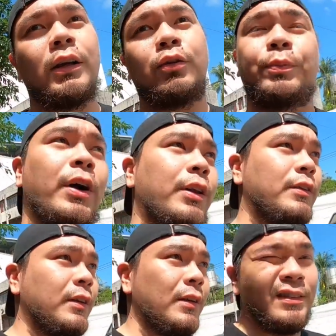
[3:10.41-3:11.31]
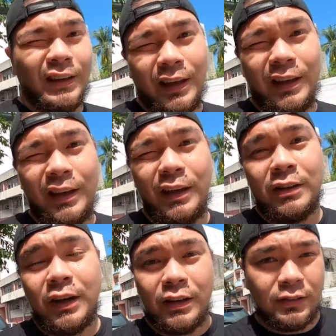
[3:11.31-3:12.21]
to be honest, it's a
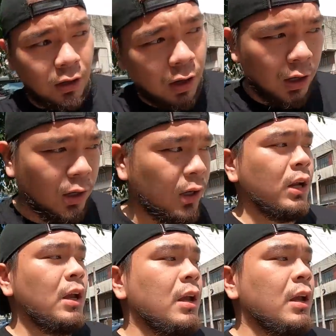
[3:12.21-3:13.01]
race car